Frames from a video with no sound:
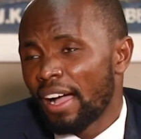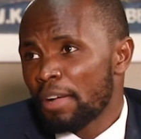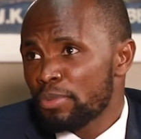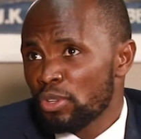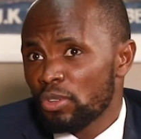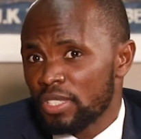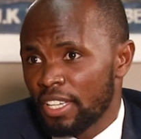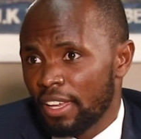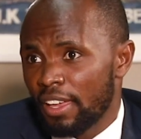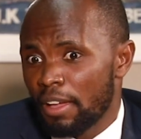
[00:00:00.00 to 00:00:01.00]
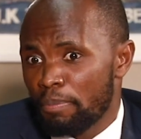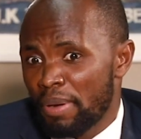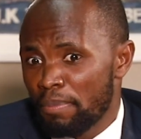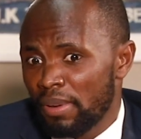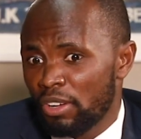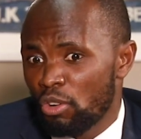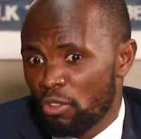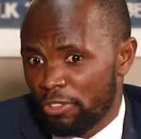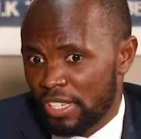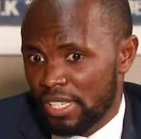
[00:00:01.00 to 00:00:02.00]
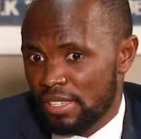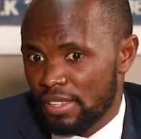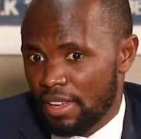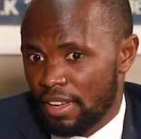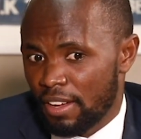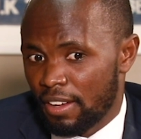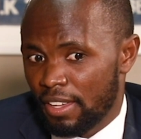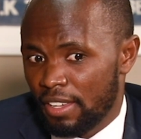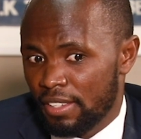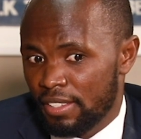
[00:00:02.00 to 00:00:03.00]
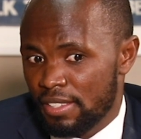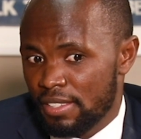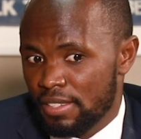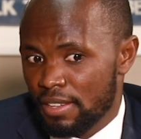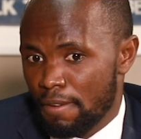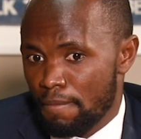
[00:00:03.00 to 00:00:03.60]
Absolutely. Public office is